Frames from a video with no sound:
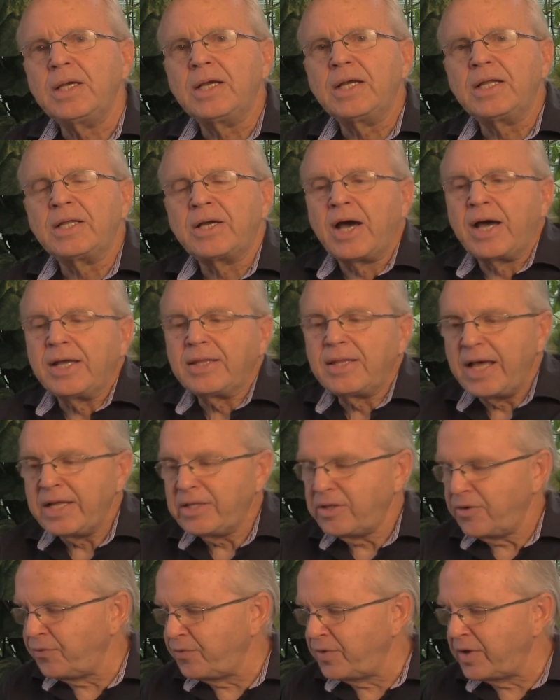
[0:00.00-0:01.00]
Now, I'd
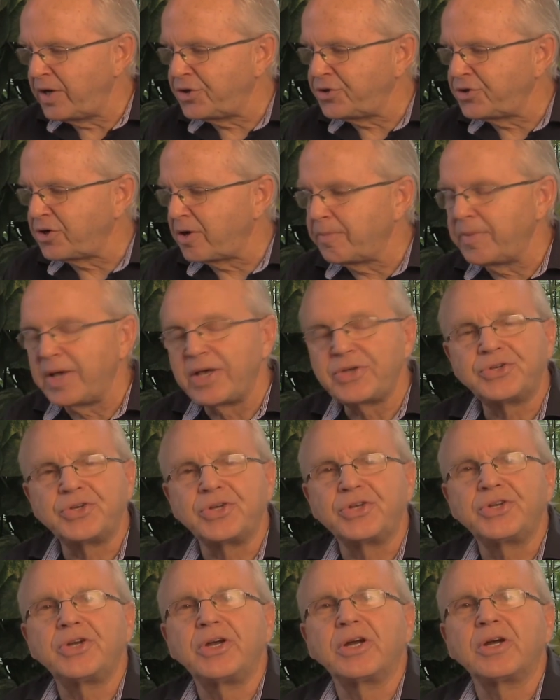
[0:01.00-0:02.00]
like to finish our
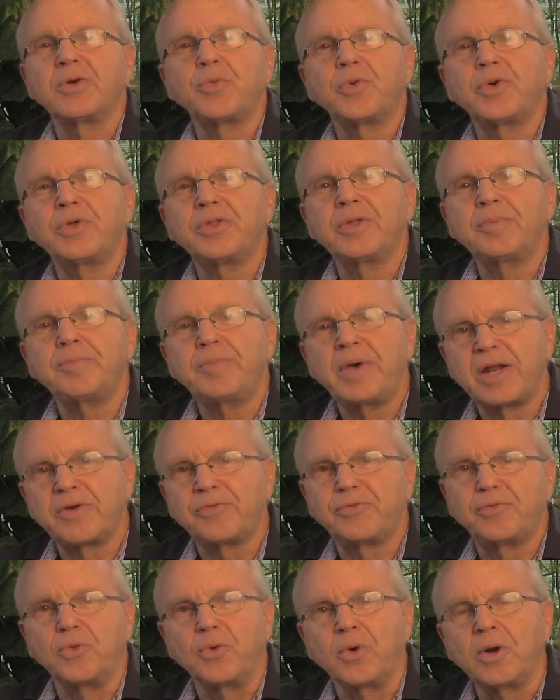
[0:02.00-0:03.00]
message here with a
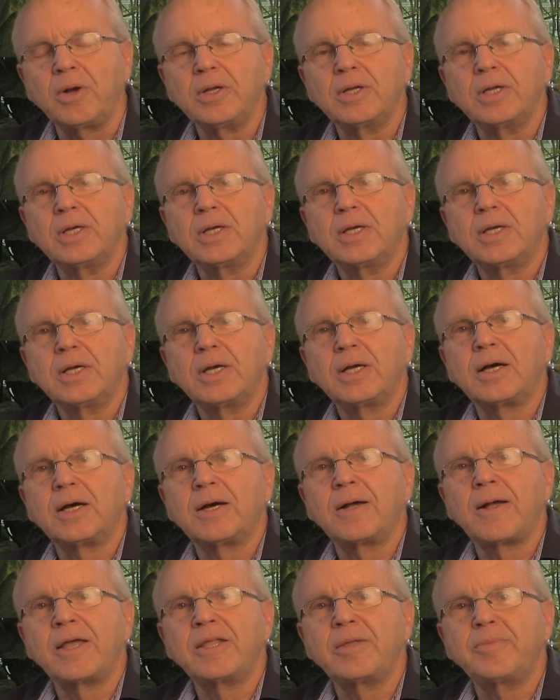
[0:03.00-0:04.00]
metaphor.
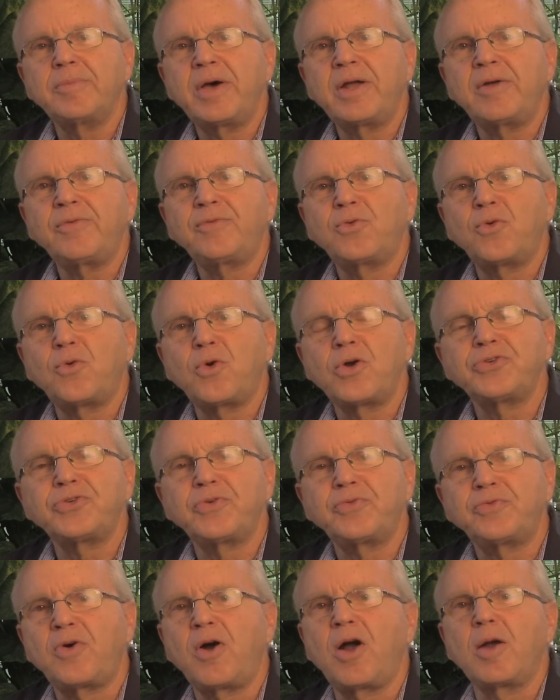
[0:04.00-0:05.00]
And the metaphor is
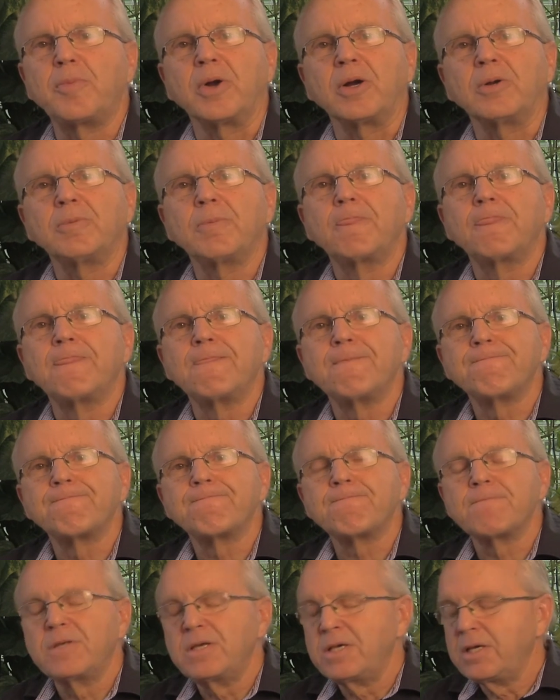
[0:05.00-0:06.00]
a farmer.
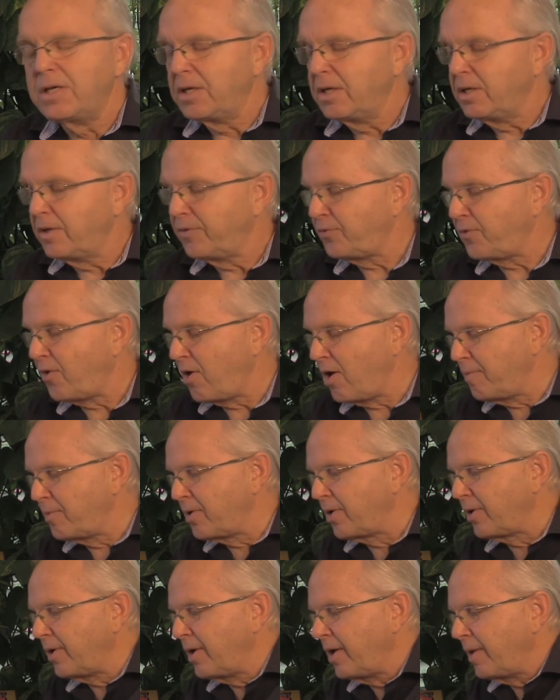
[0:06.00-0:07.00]
The
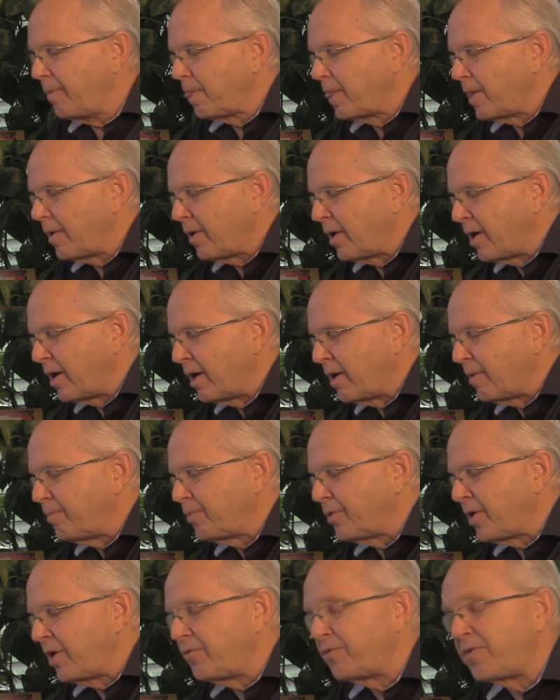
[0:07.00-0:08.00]
farmer
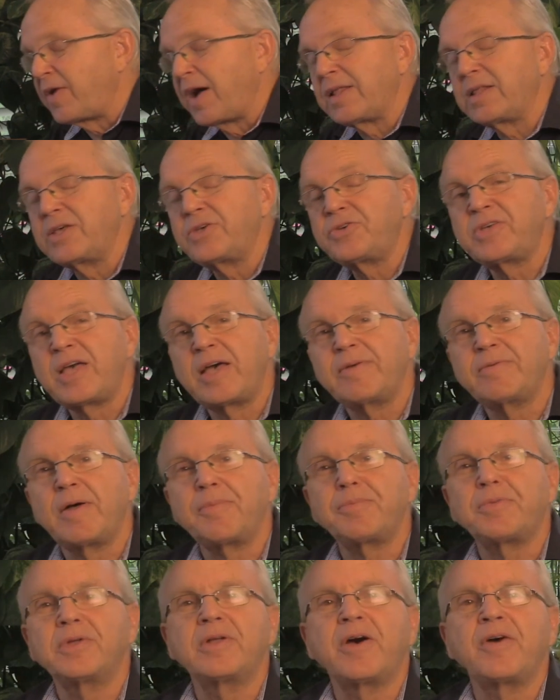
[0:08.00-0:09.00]
had finally saved
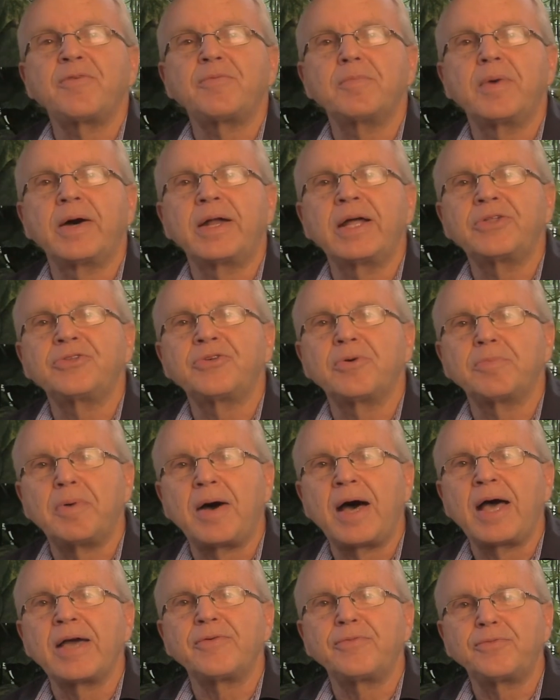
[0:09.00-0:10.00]
up enough money to
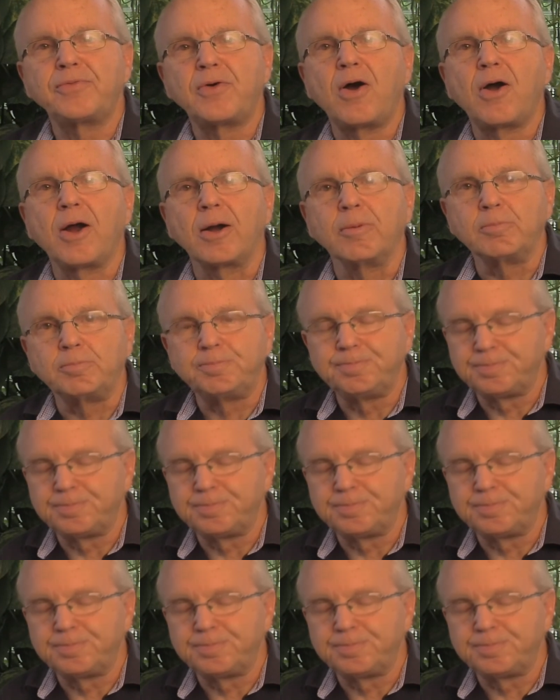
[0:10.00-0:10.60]
buy a farm.